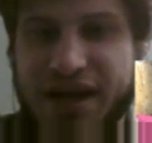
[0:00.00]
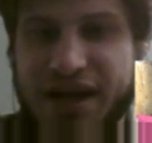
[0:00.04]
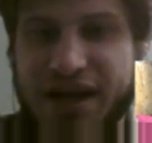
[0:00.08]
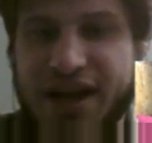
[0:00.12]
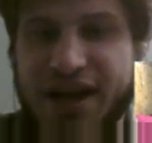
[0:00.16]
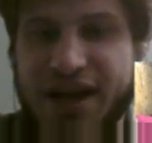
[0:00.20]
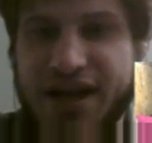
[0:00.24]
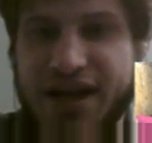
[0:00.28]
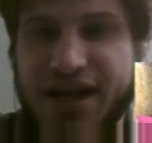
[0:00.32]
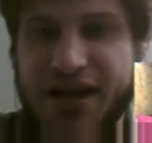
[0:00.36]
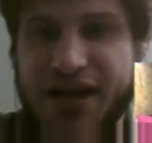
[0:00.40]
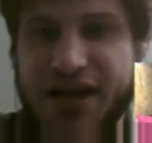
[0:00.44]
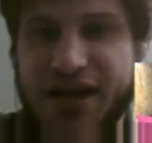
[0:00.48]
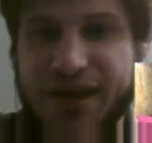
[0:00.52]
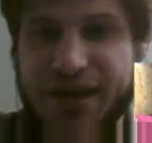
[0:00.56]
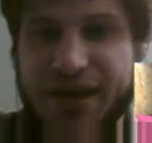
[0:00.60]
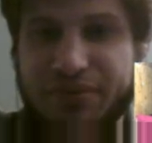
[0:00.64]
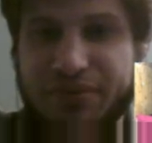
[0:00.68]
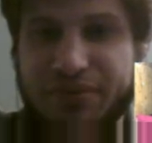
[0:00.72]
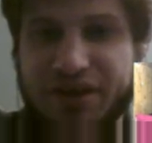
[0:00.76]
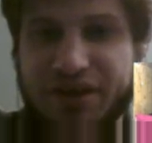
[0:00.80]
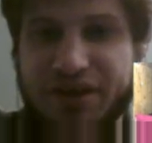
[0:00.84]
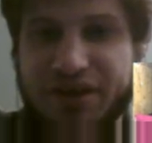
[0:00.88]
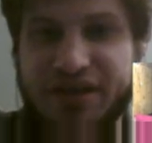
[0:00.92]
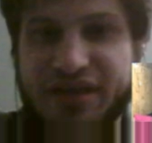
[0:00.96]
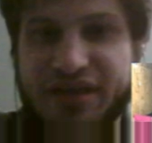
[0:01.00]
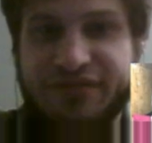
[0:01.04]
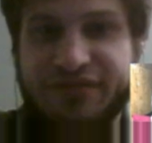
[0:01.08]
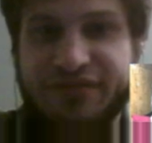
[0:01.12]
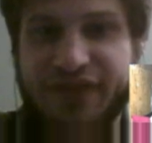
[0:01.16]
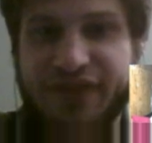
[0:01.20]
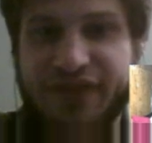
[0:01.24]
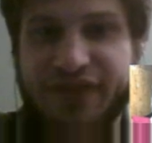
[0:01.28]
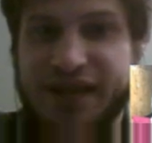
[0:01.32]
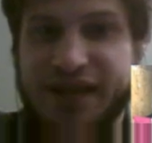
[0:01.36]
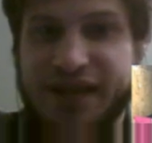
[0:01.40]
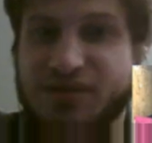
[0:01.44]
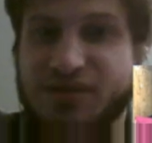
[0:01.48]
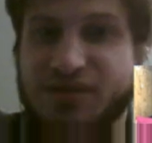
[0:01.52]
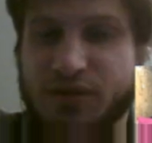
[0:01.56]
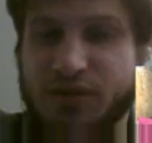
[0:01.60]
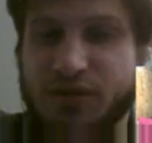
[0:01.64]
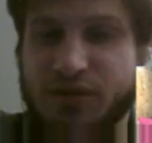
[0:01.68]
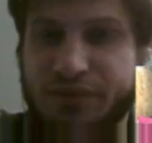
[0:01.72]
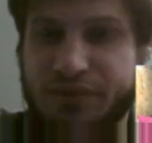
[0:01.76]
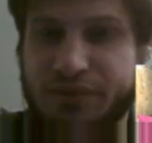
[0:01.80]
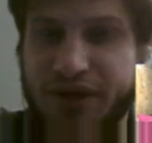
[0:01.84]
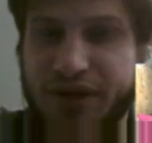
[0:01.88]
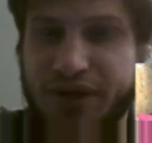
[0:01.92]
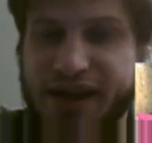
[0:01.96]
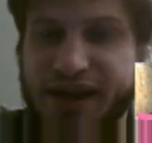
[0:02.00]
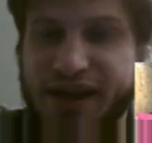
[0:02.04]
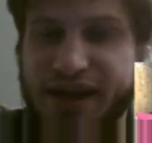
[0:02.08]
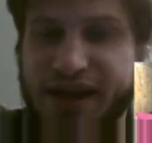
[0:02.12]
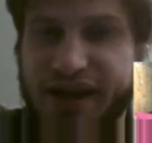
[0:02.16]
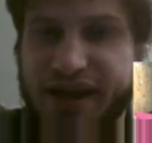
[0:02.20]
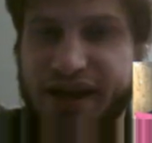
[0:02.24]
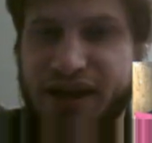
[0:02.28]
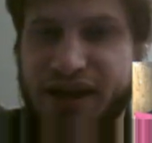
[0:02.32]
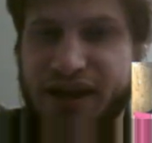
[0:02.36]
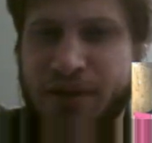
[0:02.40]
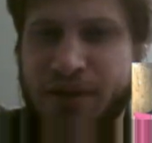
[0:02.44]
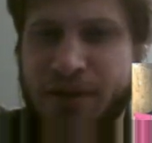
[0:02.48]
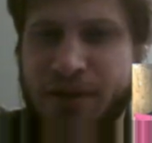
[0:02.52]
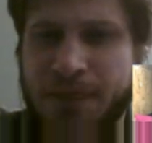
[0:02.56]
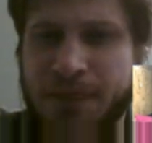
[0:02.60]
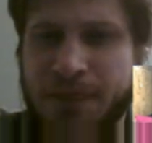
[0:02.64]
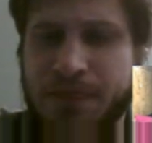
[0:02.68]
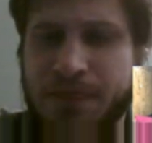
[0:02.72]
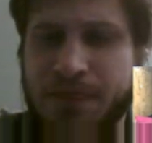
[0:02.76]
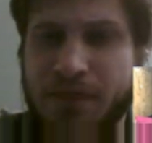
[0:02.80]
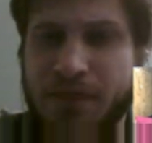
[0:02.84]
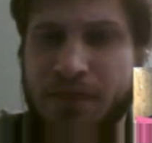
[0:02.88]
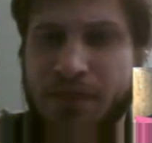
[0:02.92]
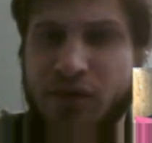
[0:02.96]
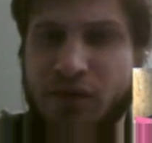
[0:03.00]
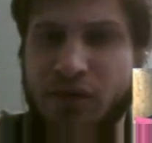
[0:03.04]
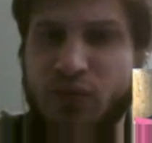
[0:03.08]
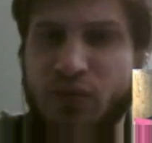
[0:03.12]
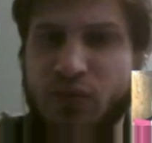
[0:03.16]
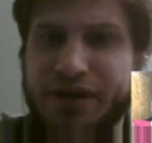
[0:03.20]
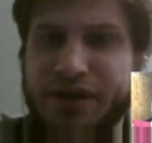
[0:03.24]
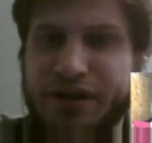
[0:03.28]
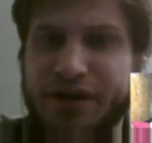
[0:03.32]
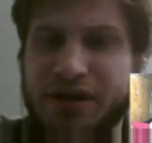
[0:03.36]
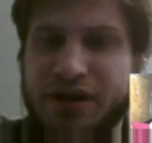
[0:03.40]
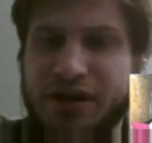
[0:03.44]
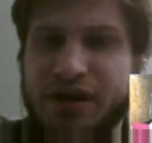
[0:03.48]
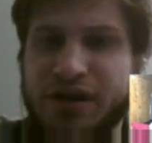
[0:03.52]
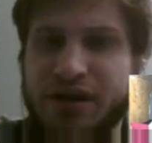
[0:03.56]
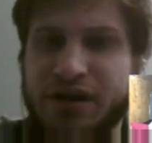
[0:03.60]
I believe as we're playing, we're